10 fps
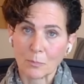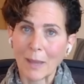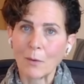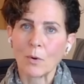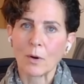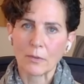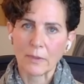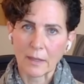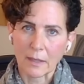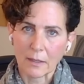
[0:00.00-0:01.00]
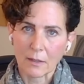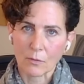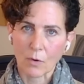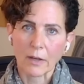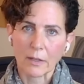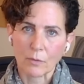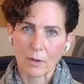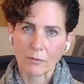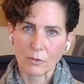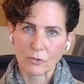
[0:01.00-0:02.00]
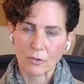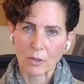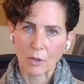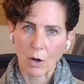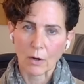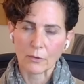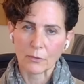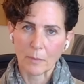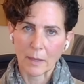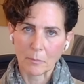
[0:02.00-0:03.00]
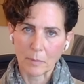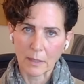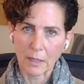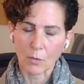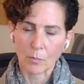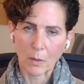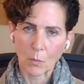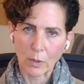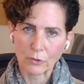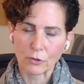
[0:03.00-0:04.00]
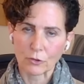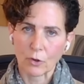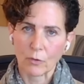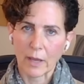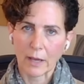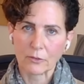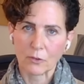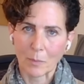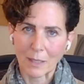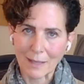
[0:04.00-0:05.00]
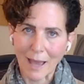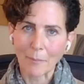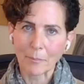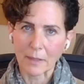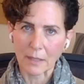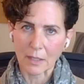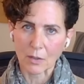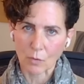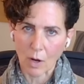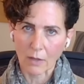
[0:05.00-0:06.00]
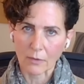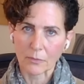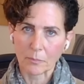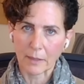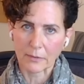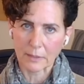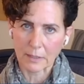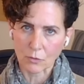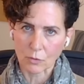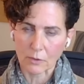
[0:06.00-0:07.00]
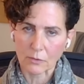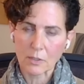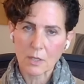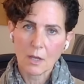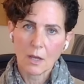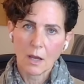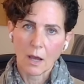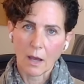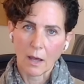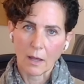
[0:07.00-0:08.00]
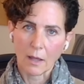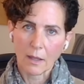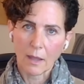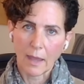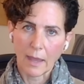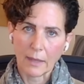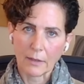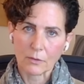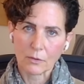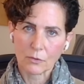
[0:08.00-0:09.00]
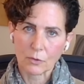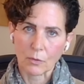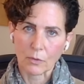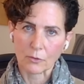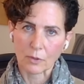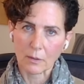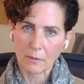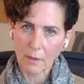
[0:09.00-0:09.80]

despite where the Iranian Revolutionary Guards may be or may wish to show reactions, may not be in Iran's best interest. And so